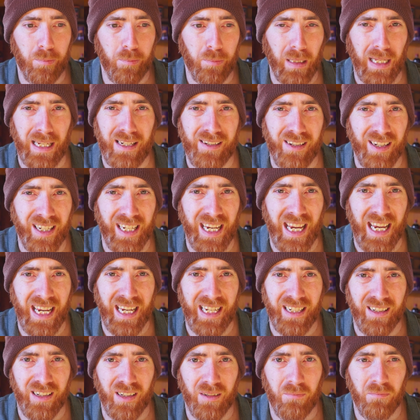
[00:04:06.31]
placing it
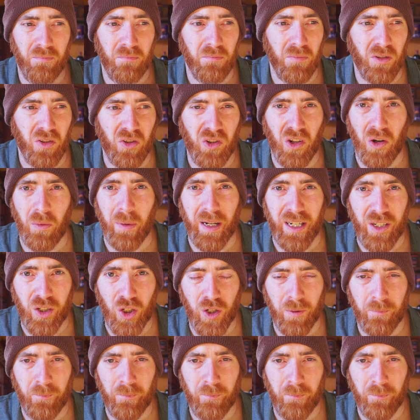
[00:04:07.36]
in a sewage.